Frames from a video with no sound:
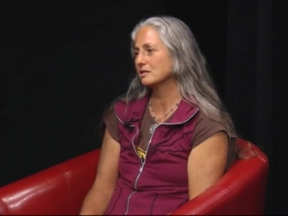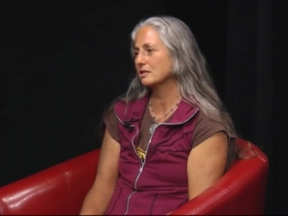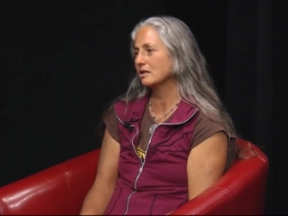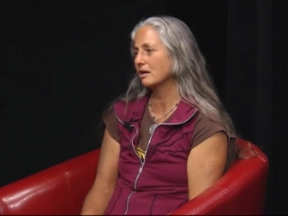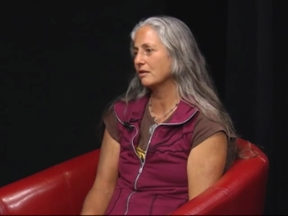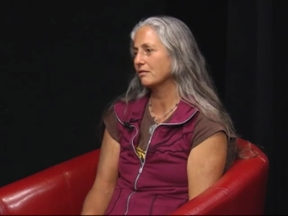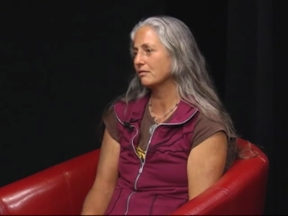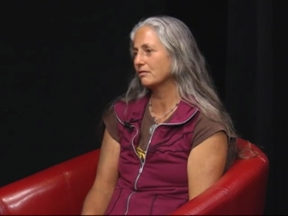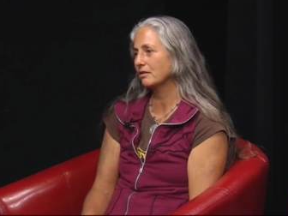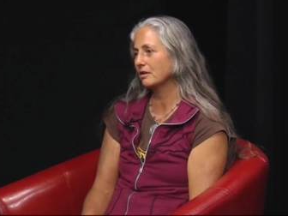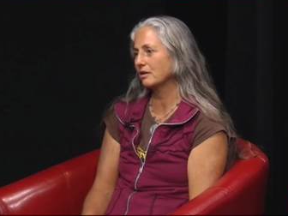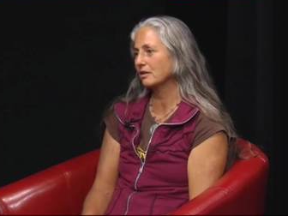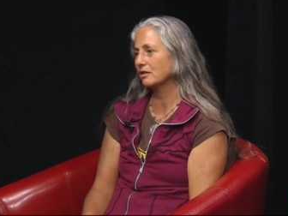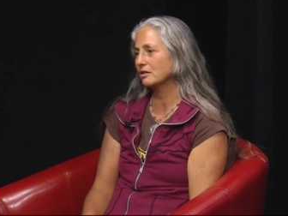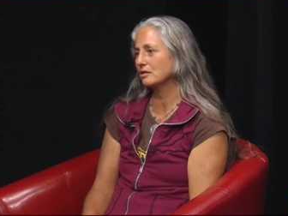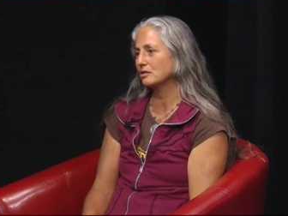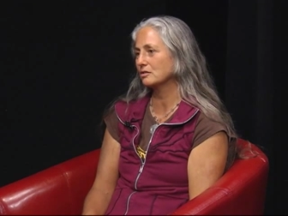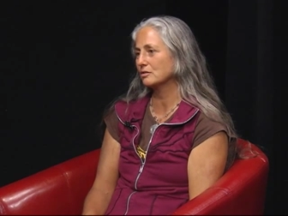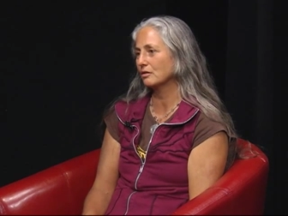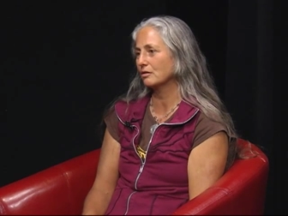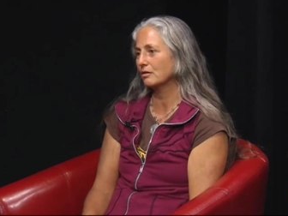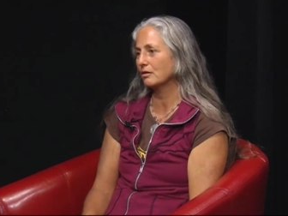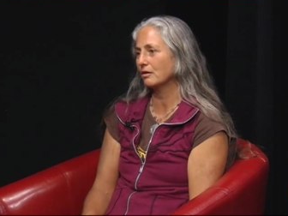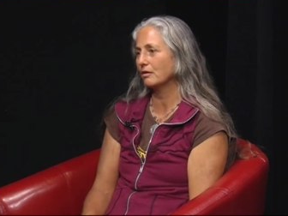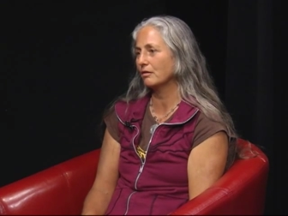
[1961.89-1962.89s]
and I feel
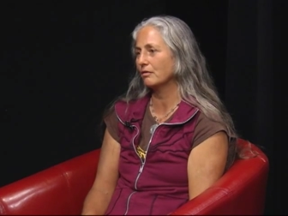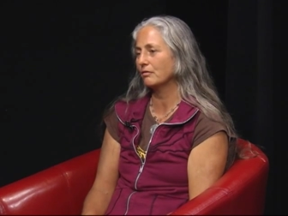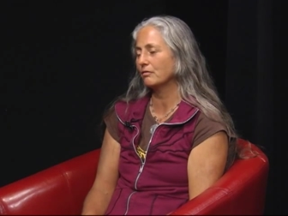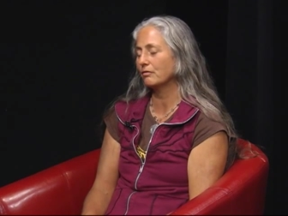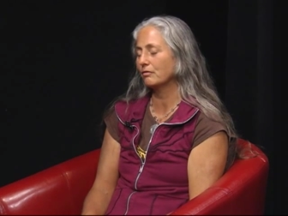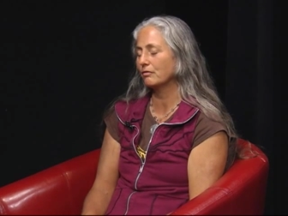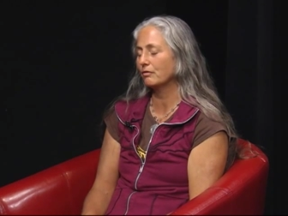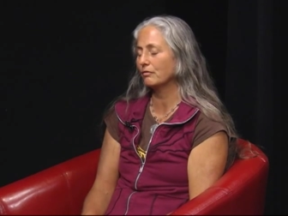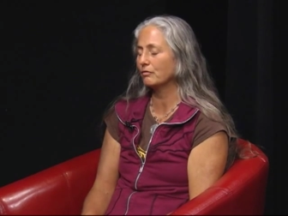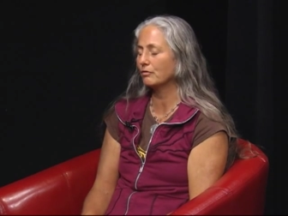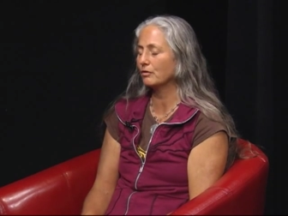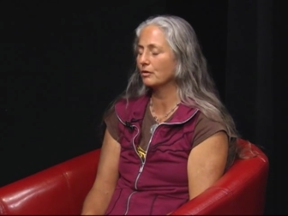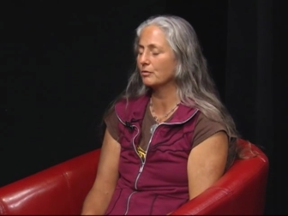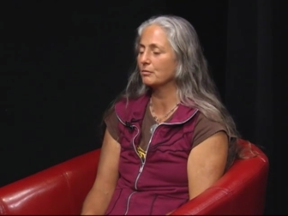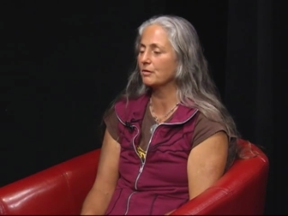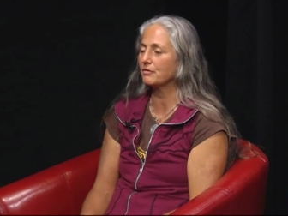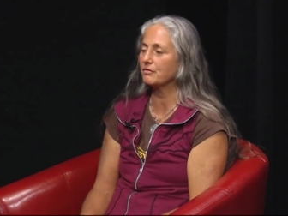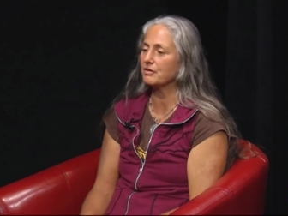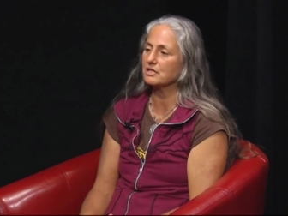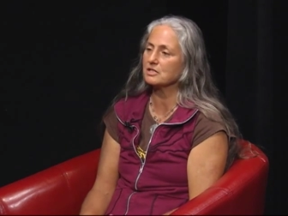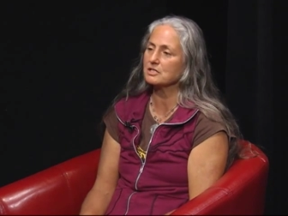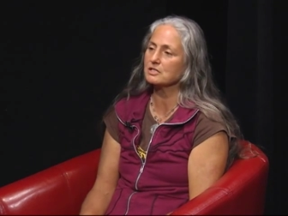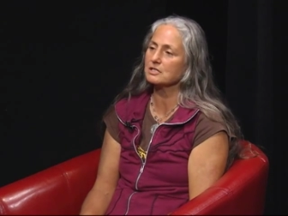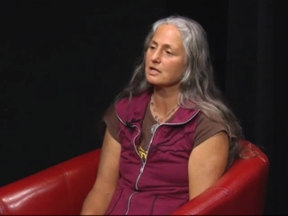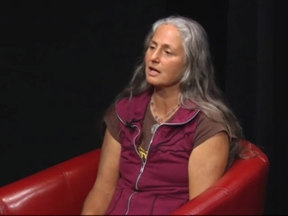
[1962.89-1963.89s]
it's a form of
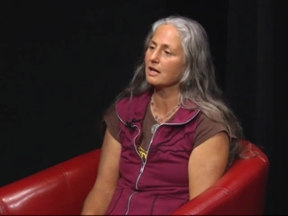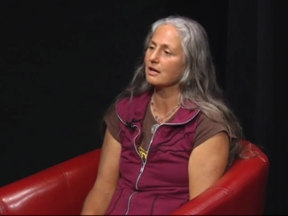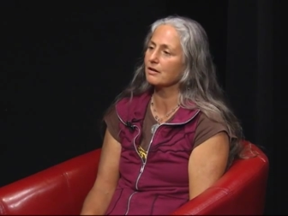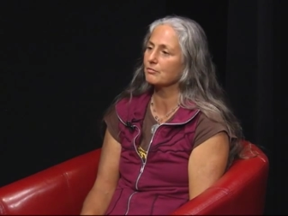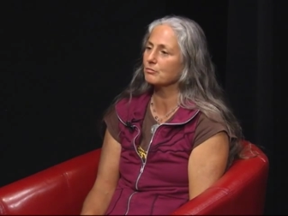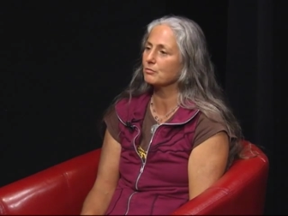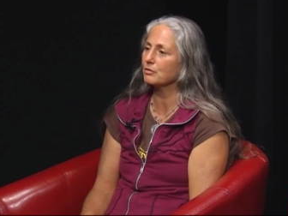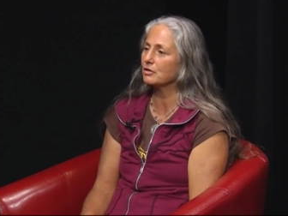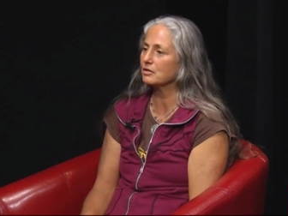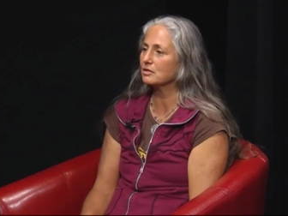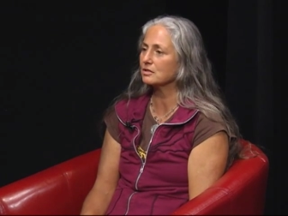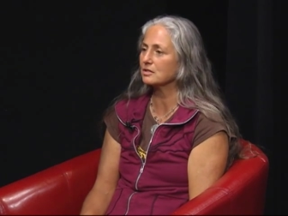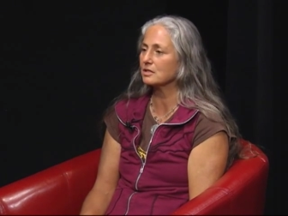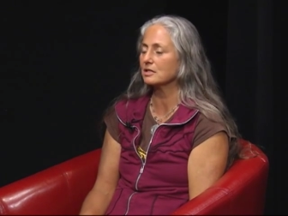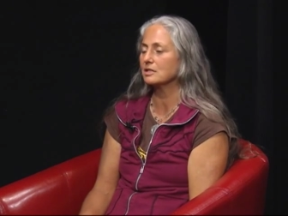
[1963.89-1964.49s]
enslavement,